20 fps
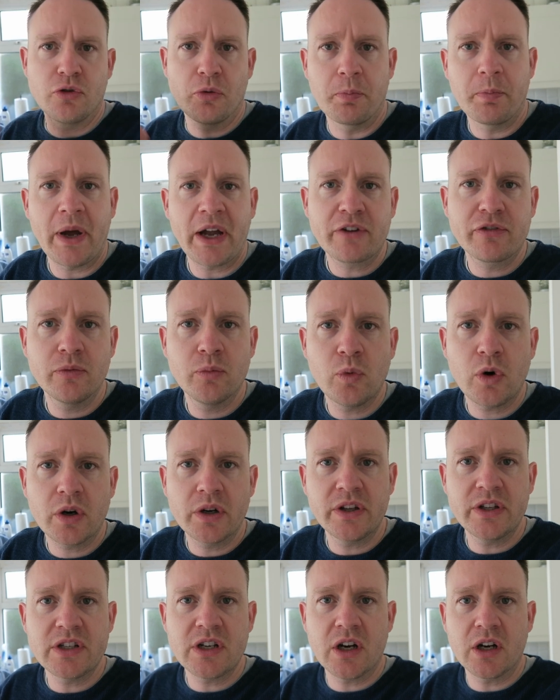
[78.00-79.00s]
So back from
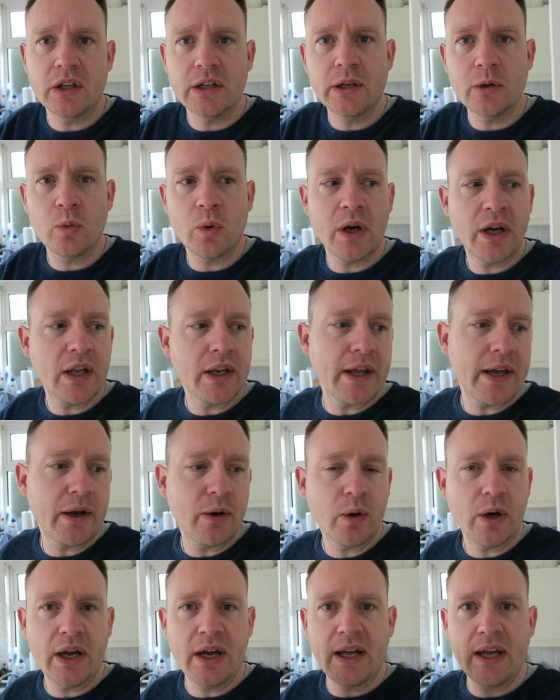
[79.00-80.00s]
walking the dog a little while
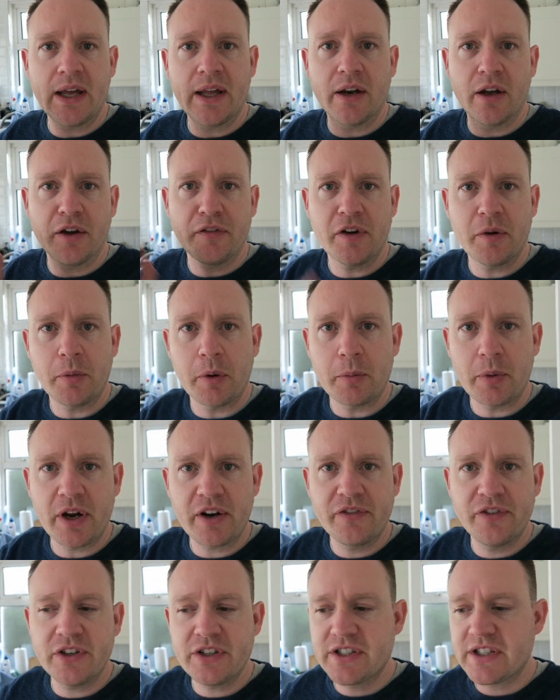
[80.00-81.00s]
now, and I've had my
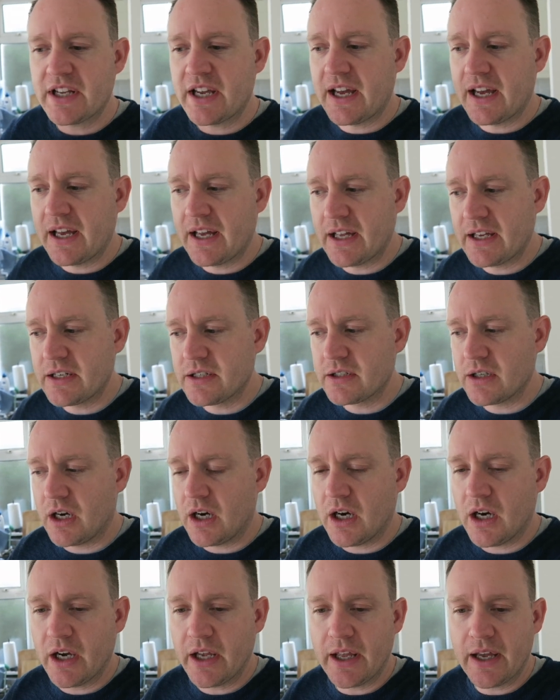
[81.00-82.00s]
breakfast and
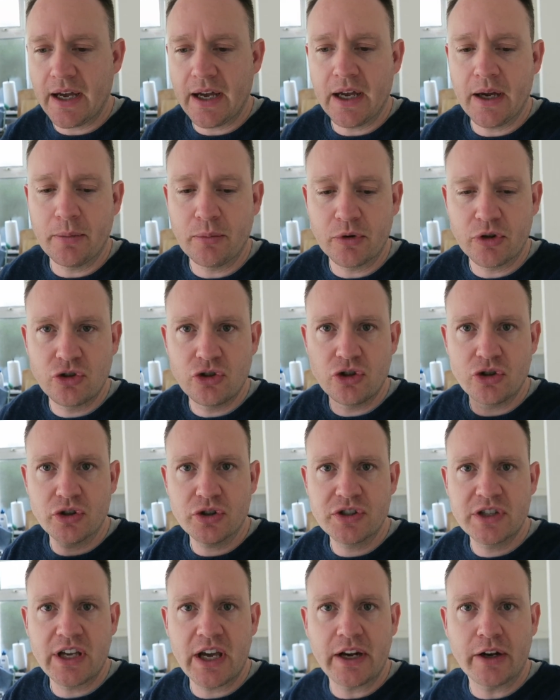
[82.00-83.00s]
I am
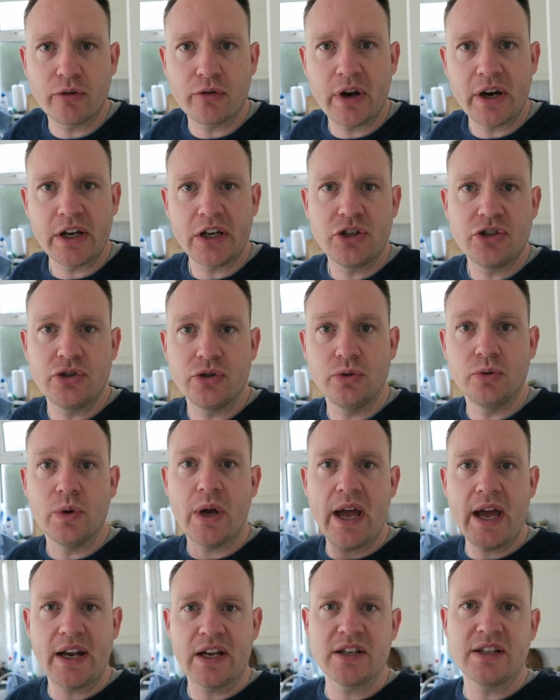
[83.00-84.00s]
just getting ready
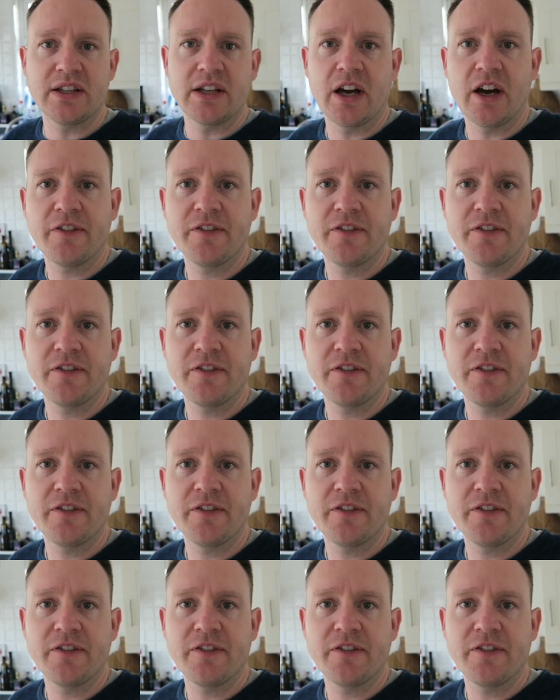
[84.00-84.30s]
to head into the